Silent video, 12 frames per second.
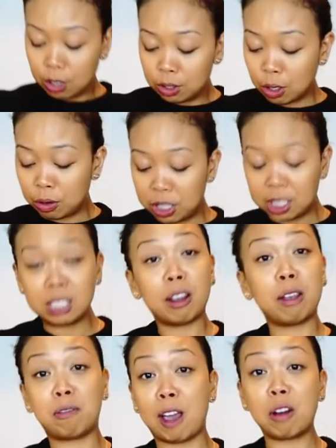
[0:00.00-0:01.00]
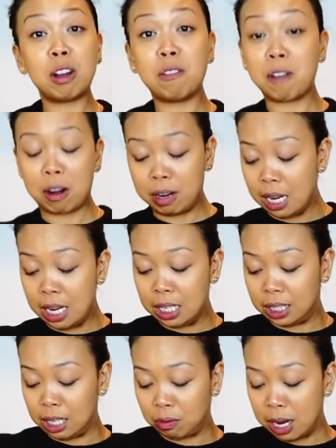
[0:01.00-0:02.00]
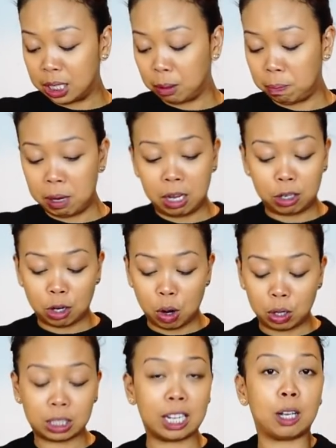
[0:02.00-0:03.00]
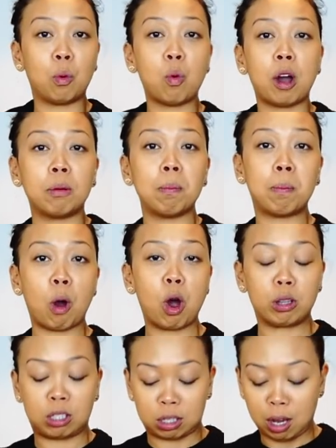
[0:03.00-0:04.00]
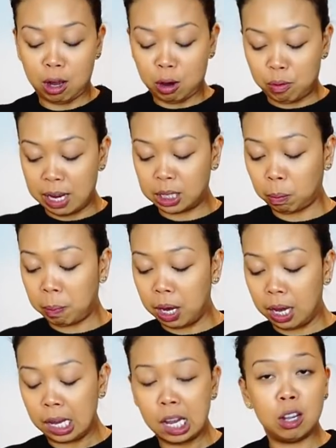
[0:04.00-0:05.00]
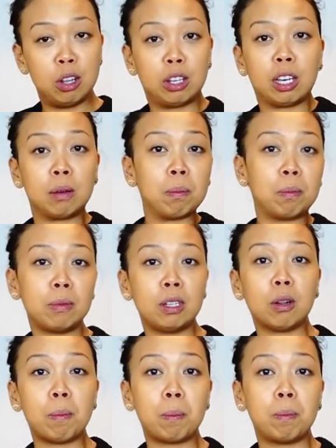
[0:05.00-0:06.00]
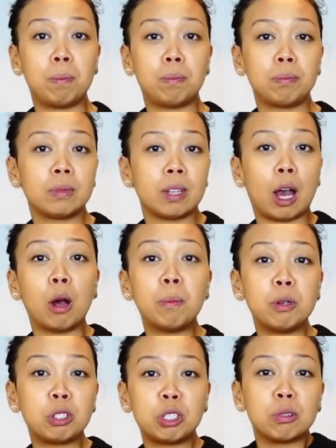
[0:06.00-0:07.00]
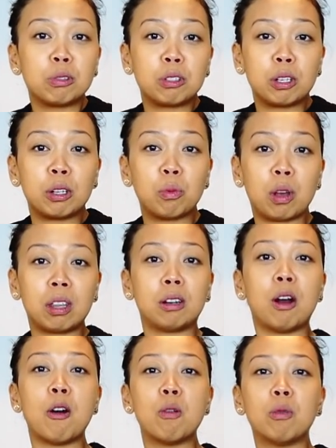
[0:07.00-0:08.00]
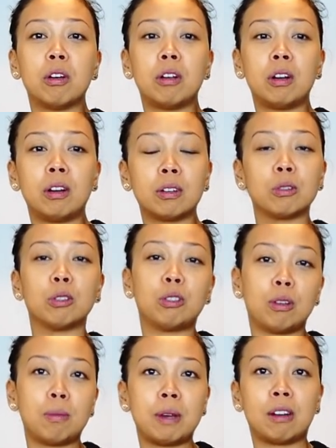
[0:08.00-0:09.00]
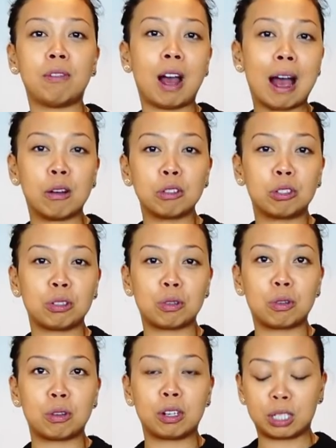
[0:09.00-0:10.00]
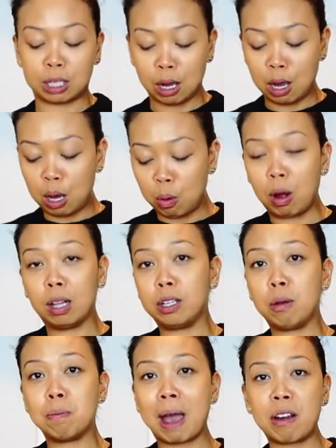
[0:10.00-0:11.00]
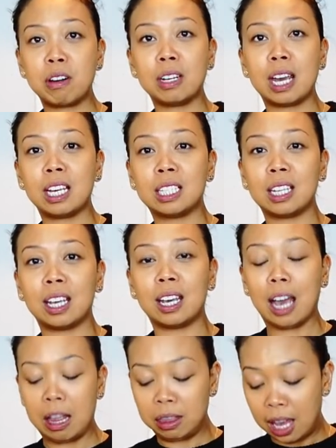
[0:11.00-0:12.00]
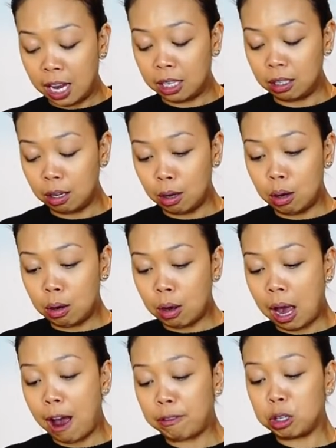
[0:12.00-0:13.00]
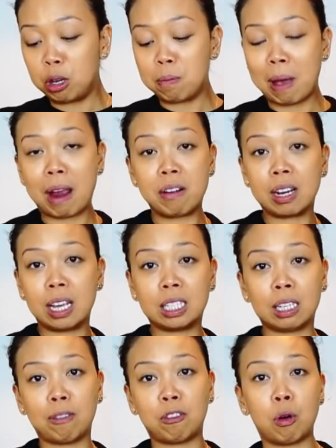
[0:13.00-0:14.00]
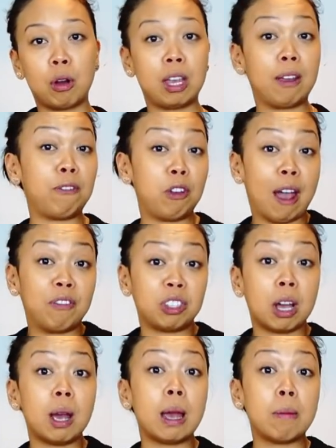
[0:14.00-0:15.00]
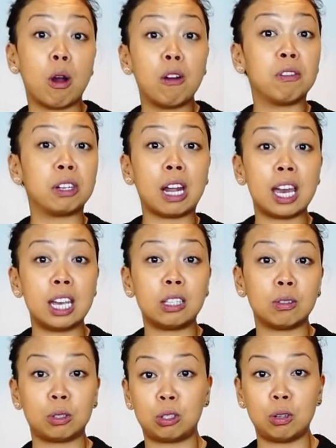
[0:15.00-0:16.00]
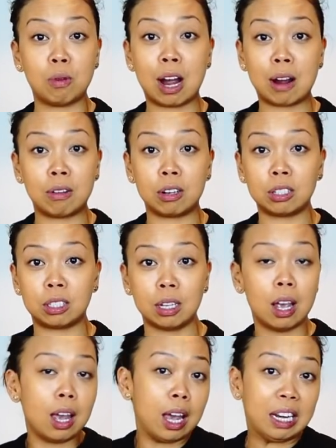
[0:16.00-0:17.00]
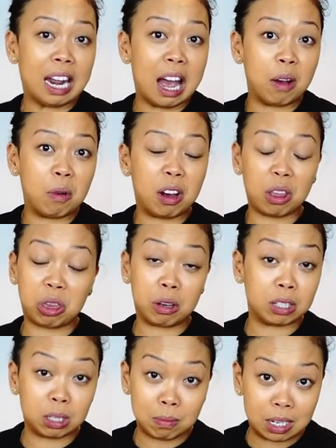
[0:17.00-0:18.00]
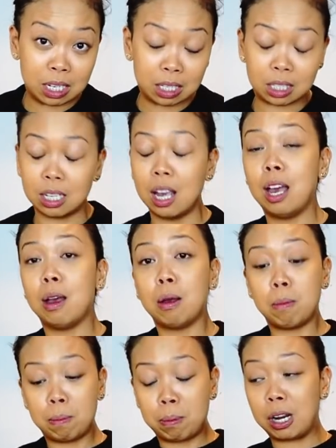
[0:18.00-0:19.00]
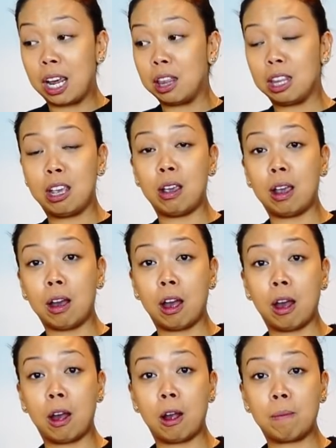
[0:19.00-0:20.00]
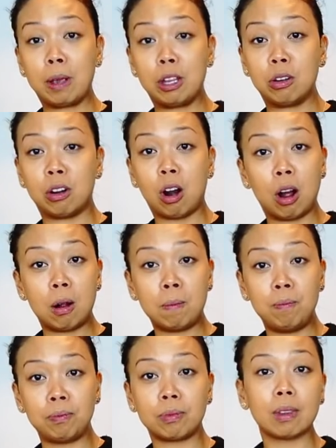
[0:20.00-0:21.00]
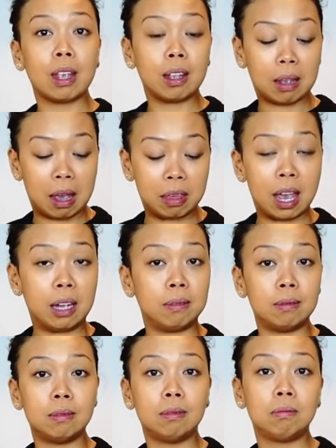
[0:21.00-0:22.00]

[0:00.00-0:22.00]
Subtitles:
So this is a very, very easy recipe. You know, it's like a one-pot recipe. You can, help your children with their homework, or do a bit of house chores while you marinate it. And then, after you marinate it for, if you have time, overnight or 2 hours, an hour, 30 minutes, put it in your hob, and then